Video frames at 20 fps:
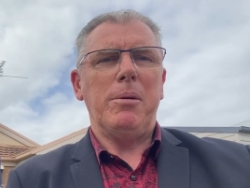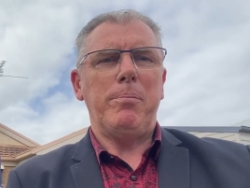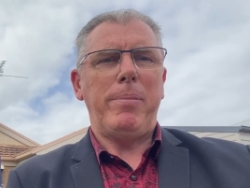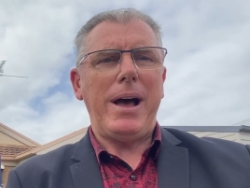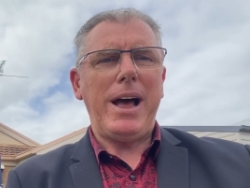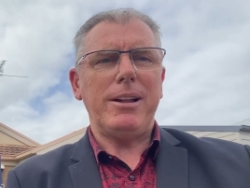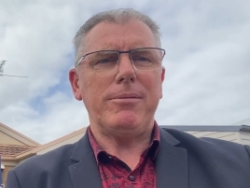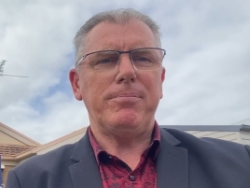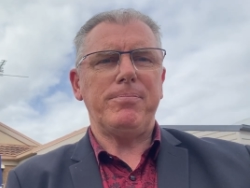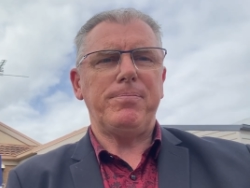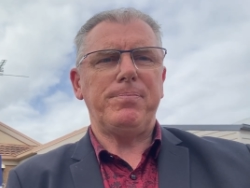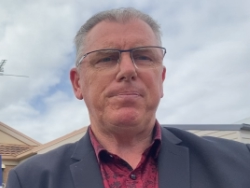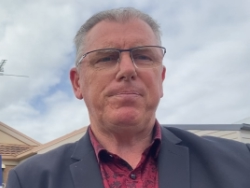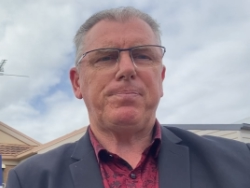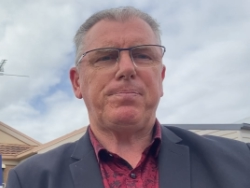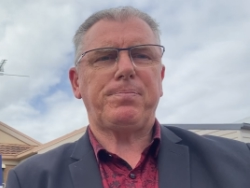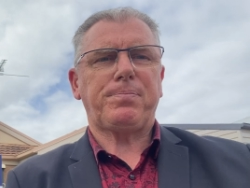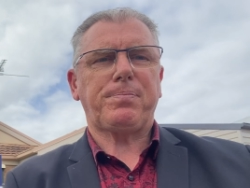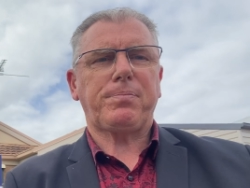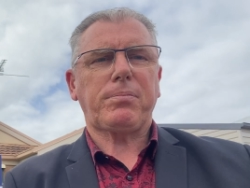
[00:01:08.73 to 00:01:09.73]
But
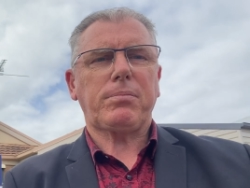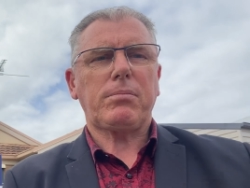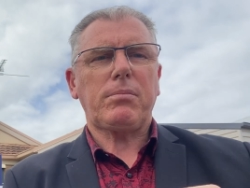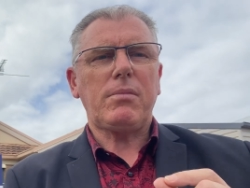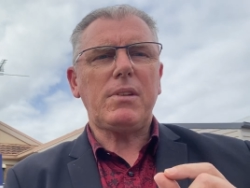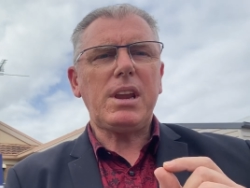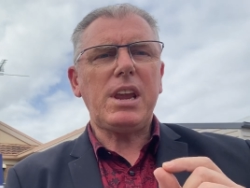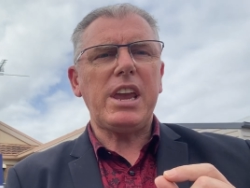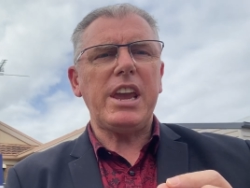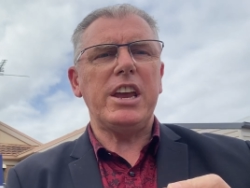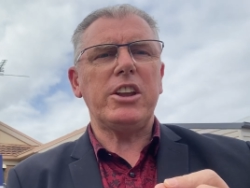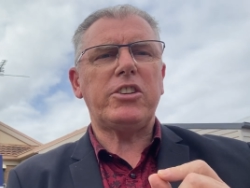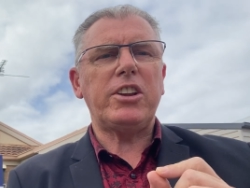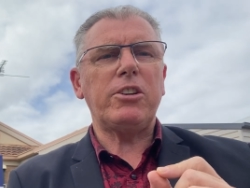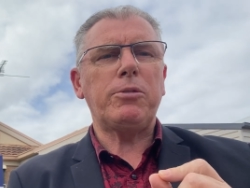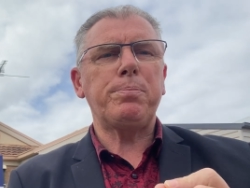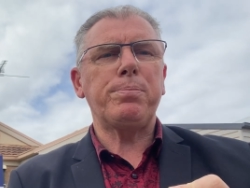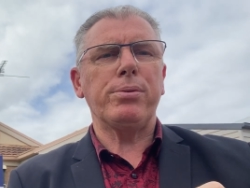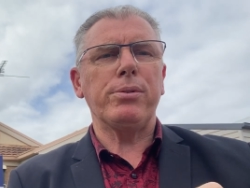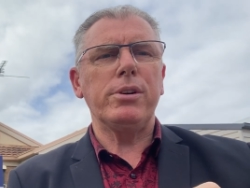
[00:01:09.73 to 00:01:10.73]
it
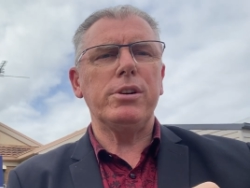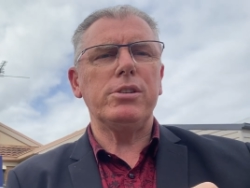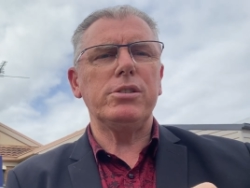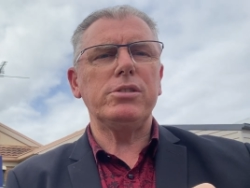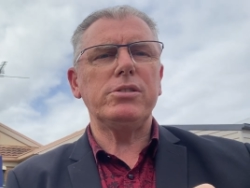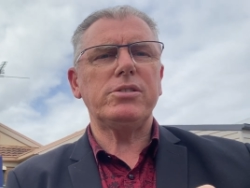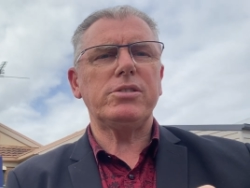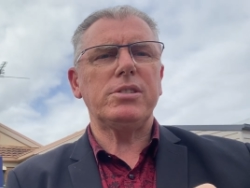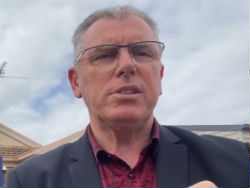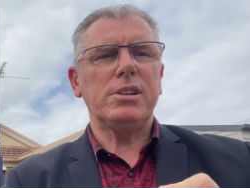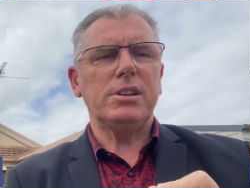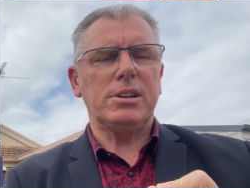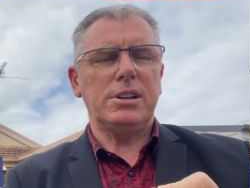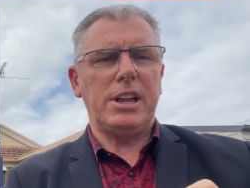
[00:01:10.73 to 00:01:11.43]
just proves,